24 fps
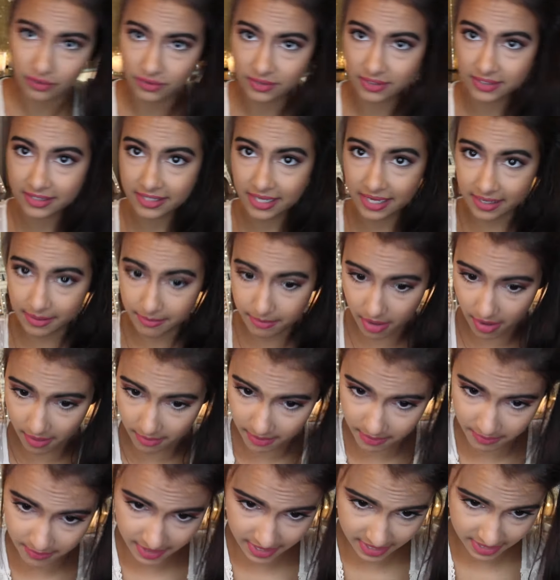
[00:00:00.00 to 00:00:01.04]
you just take a
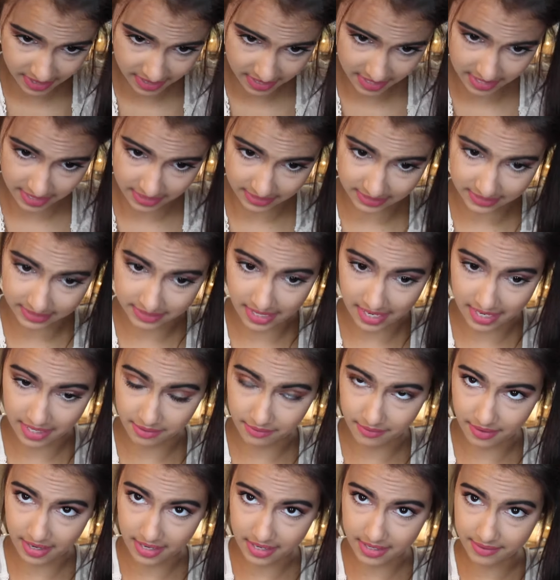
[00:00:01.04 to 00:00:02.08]
bobby pin and slide
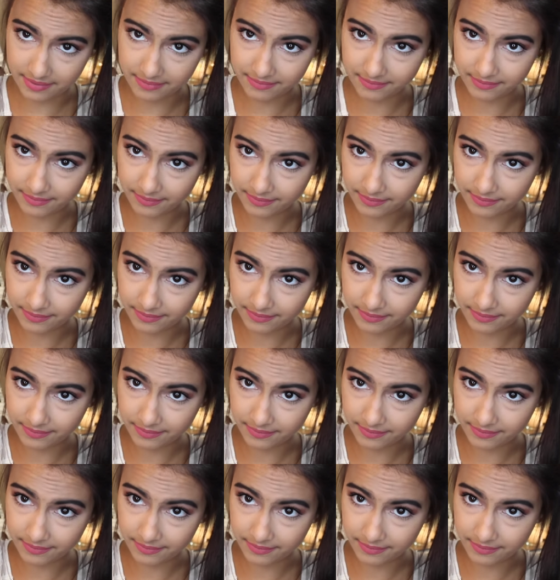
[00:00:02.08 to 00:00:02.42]
it right in.